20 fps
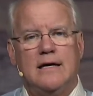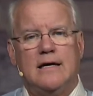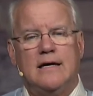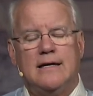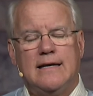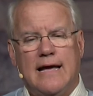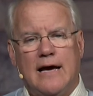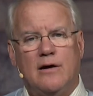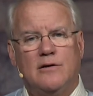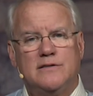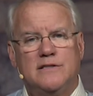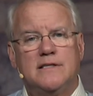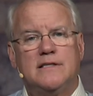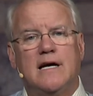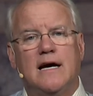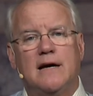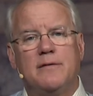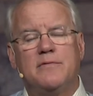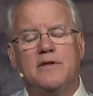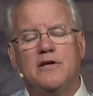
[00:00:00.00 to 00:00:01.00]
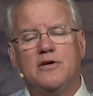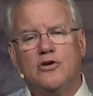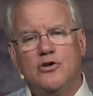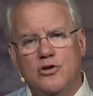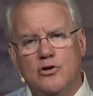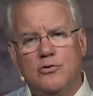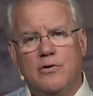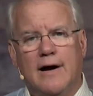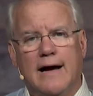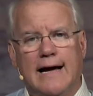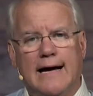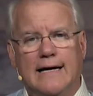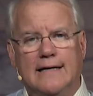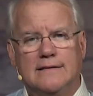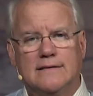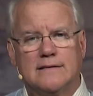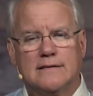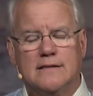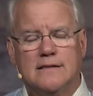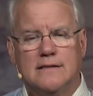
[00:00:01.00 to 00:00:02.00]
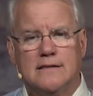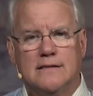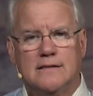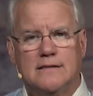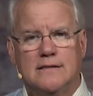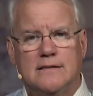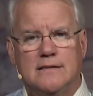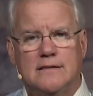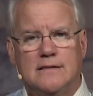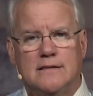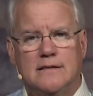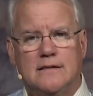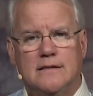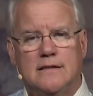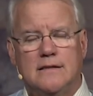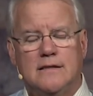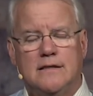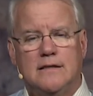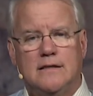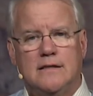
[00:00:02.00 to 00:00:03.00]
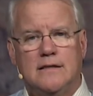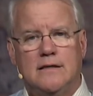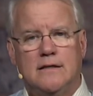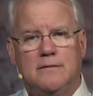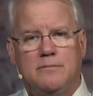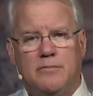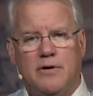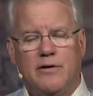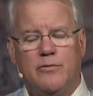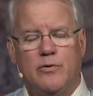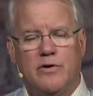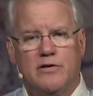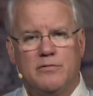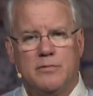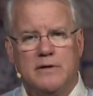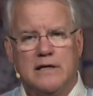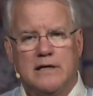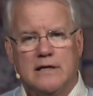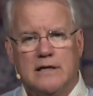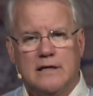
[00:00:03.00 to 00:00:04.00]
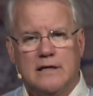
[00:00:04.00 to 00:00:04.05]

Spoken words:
now is the time that you do ask. Pray with me.